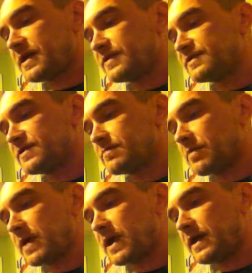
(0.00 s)
down
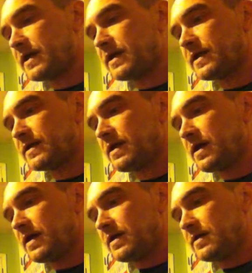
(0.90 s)
Superman and
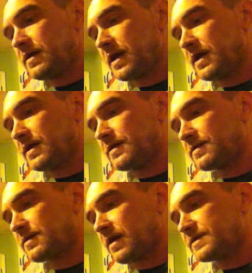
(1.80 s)

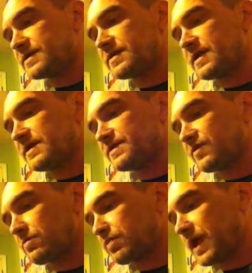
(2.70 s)
Constantine's
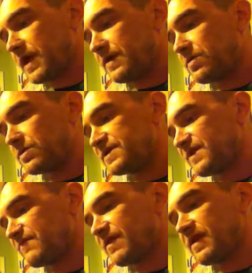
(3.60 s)
whole plan towards
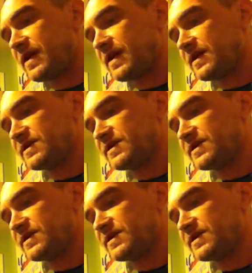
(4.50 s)
everything.